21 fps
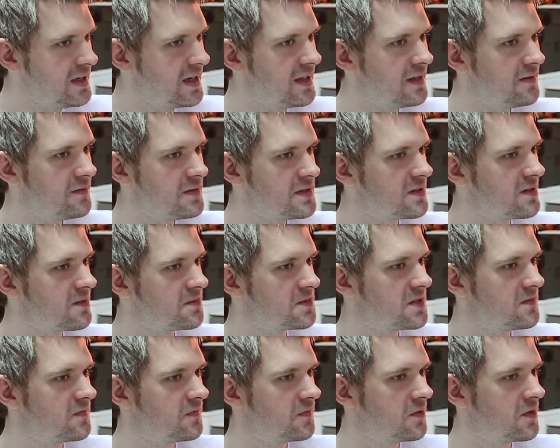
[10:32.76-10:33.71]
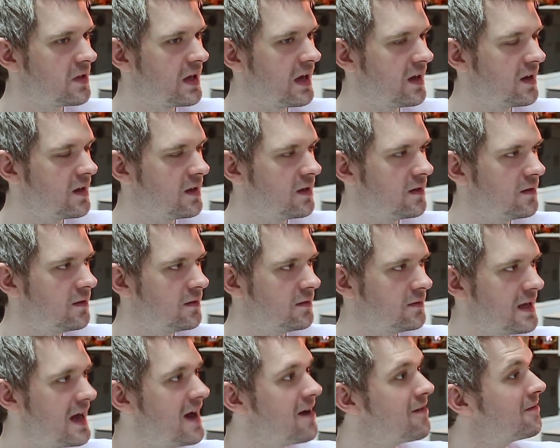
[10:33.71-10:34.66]
Yeah, there is an option for that.
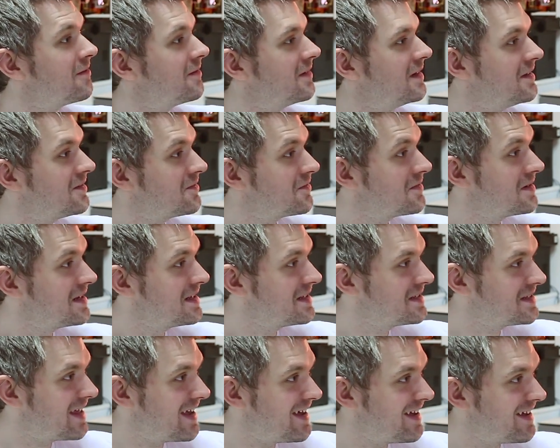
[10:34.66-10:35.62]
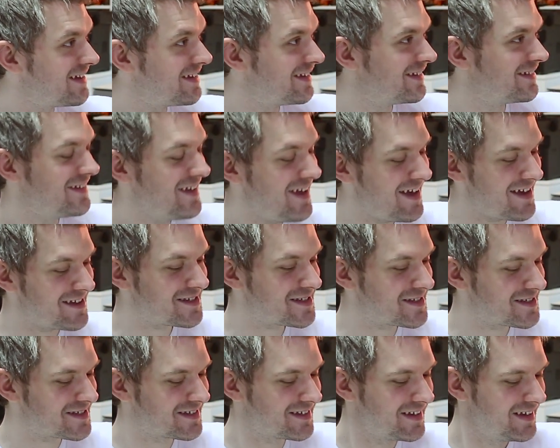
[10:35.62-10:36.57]
Now, it already is there.
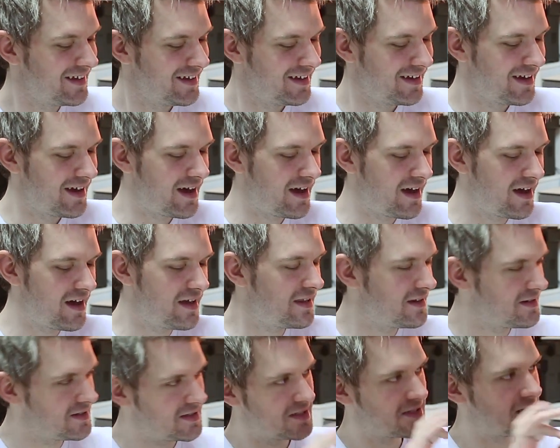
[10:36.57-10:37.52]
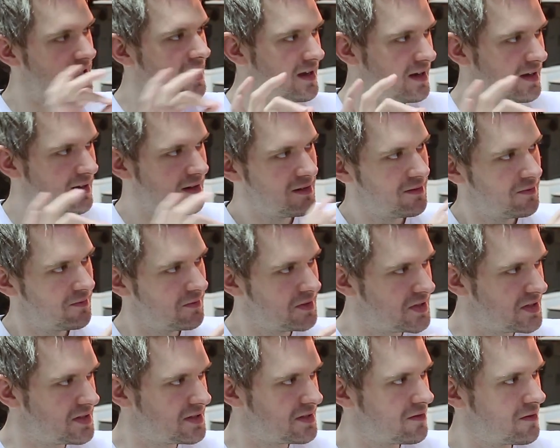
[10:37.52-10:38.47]
Yes. There's the slider,
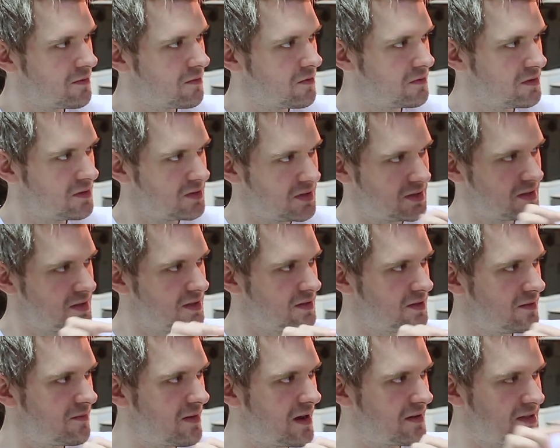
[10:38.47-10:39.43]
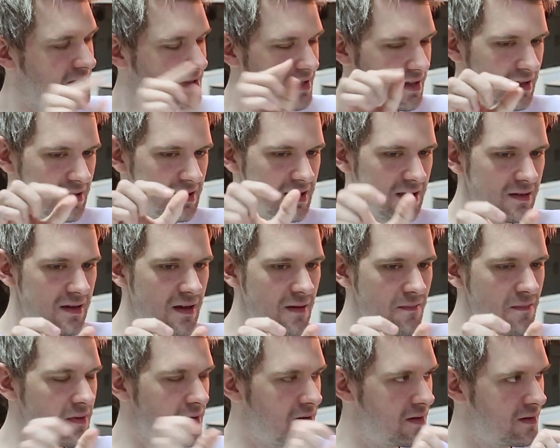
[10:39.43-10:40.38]
which is normal. You just use the mouse, and then there's the
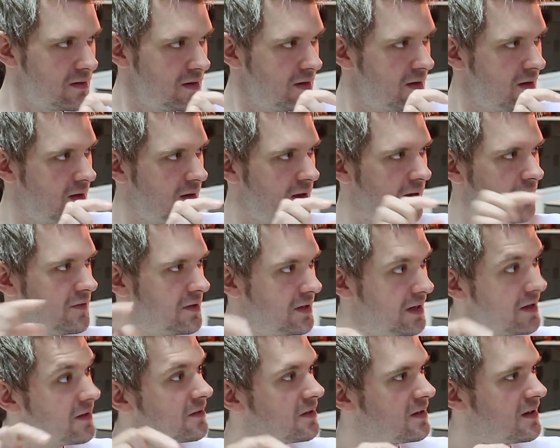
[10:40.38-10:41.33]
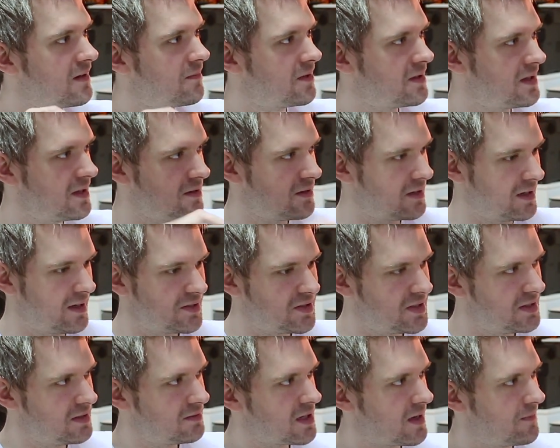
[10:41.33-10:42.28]
number. If you click on the number, then you can
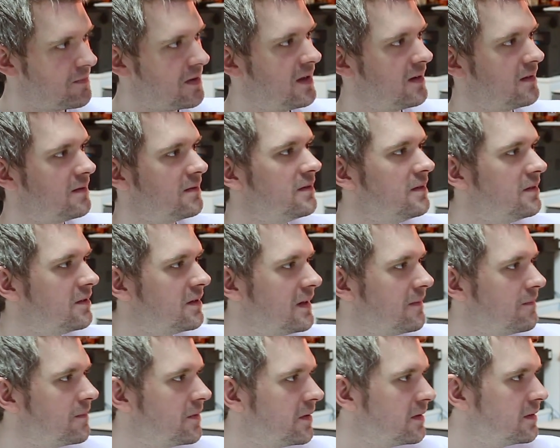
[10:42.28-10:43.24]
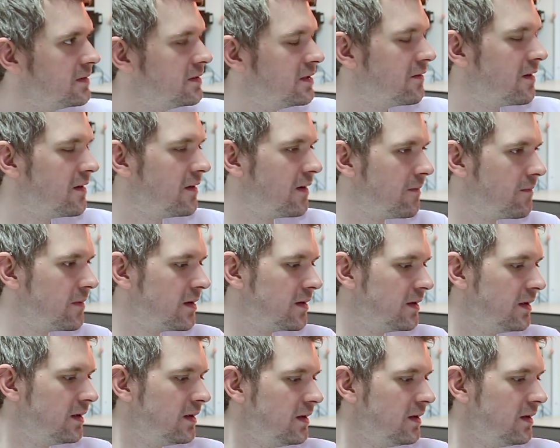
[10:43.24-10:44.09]
actually type it in. You can input your own number.